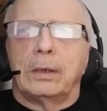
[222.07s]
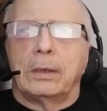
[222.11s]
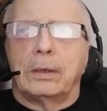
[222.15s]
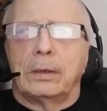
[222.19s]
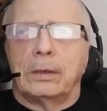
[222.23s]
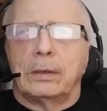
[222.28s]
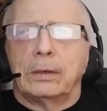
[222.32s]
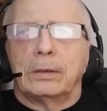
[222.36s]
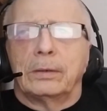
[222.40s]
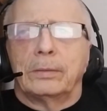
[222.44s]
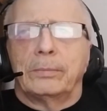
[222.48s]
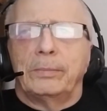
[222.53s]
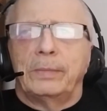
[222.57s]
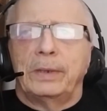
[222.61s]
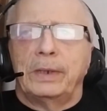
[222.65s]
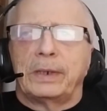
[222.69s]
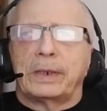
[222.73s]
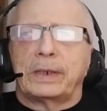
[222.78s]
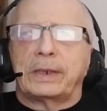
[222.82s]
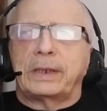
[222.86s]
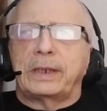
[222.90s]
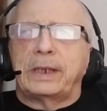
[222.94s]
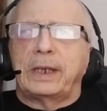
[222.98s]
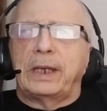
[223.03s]

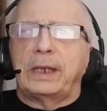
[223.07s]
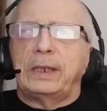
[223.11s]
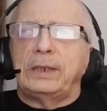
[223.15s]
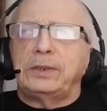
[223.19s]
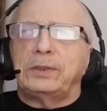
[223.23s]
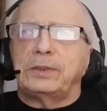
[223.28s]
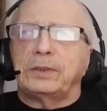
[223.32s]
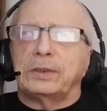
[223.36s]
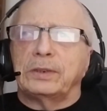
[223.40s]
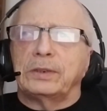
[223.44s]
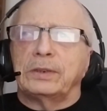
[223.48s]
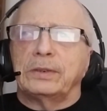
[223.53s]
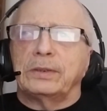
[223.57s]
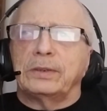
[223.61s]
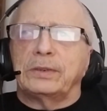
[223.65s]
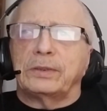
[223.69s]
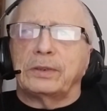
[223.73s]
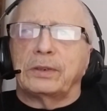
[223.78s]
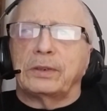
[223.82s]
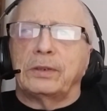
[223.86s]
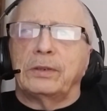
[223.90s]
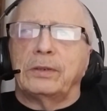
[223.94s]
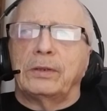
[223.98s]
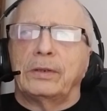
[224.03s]
Medications
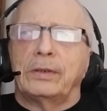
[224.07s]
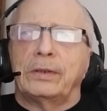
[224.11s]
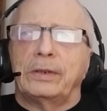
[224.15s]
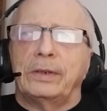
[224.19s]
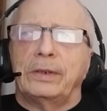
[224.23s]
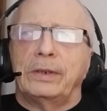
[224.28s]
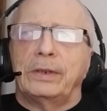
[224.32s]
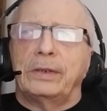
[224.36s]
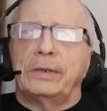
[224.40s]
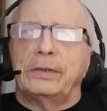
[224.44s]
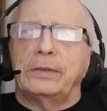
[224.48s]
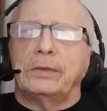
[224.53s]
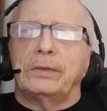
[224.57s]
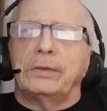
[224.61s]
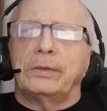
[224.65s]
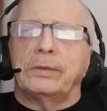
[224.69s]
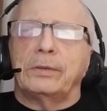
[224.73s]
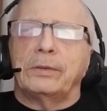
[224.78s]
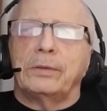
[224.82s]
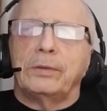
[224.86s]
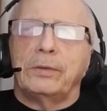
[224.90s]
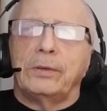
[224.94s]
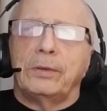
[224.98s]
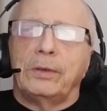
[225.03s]
are another
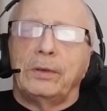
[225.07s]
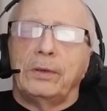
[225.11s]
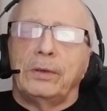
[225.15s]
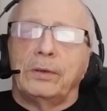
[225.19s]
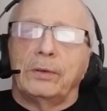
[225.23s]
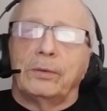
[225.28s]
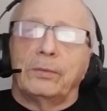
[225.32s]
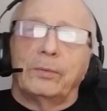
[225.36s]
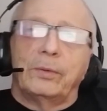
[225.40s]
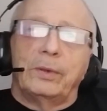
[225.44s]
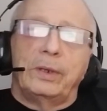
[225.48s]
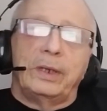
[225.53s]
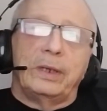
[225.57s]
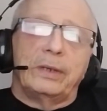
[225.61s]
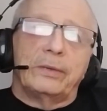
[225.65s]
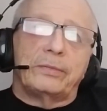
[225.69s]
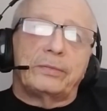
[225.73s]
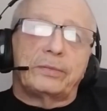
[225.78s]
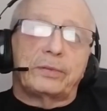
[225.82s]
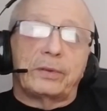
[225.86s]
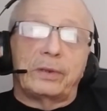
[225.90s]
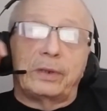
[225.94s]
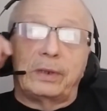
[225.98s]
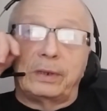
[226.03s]
way of
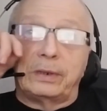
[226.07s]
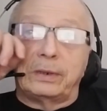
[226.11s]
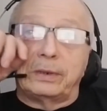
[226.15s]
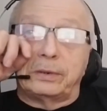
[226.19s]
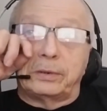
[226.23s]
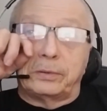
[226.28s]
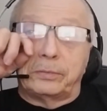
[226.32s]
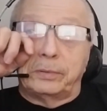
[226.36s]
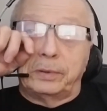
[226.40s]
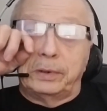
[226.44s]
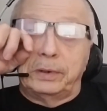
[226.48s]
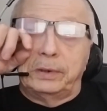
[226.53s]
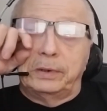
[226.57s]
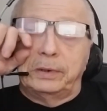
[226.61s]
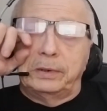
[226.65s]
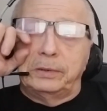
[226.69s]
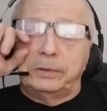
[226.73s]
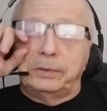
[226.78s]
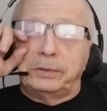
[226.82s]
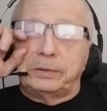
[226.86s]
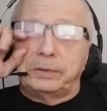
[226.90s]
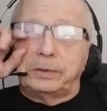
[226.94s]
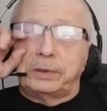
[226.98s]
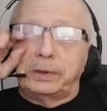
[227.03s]
trying to
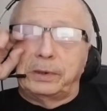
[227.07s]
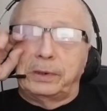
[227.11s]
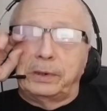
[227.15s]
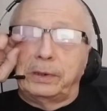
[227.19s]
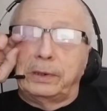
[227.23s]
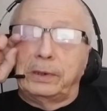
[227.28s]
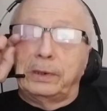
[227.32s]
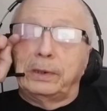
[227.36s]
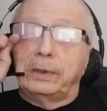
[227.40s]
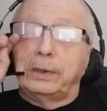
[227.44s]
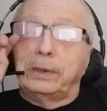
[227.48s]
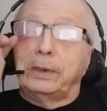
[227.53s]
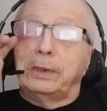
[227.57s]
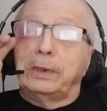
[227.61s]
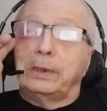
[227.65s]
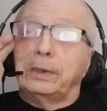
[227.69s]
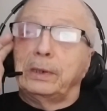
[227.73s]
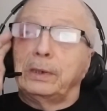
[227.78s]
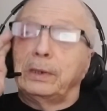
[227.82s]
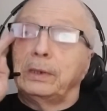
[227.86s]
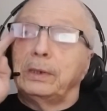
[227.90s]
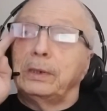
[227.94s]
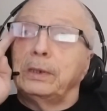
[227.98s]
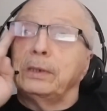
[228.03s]
reduce
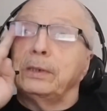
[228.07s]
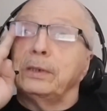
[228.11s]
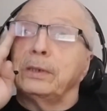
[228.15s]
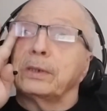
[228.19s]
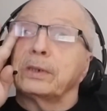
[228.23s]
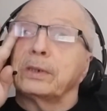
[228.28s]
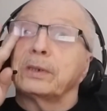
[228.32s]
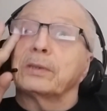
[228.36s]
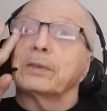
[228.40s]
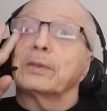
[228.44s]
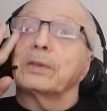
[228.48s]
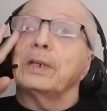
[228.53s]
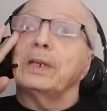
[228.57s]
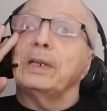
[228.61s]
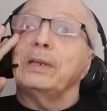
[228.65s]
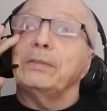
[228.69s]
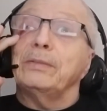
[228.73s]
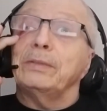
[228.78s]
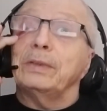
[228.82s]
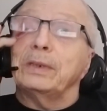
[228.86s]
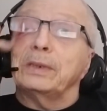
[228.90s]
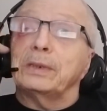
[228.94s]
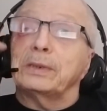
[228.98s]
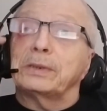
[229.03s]

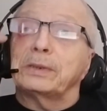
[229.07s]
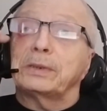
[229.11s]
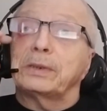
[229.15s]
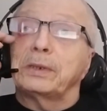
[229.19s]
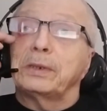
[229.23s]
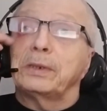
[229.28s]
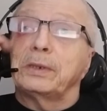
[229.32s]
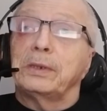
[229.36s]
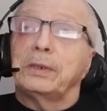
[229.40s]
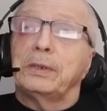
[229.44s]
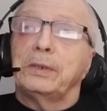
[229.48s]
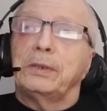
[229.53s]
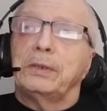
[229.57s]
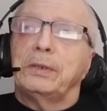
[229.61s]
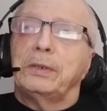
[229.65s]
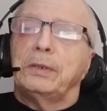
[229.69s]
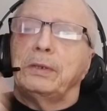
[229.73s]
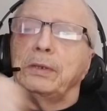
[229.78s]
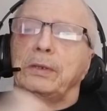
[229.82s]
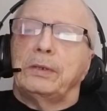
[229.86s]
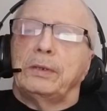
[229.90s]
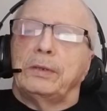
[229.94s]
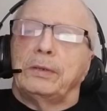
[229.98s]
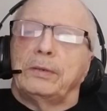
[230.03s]
cravings
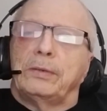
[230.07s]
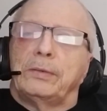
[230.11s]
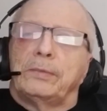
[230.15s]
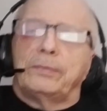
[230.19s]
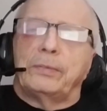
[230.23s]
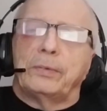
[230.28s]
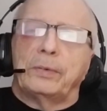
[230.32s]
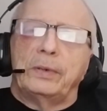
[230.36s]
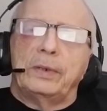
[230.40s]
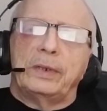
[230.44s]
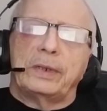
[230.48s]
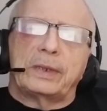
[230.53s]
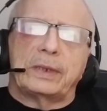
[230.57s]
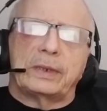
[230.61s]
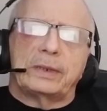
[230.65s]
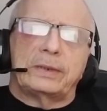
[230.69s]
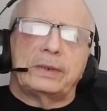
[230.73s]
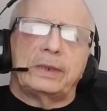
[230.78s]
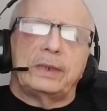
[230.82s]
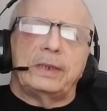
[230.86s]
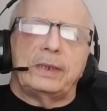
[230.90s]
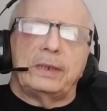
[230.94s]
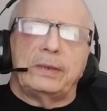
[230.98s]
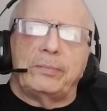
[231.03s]
for
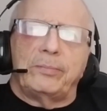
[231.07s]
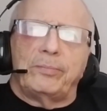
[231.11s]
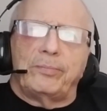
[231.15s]
nicotine.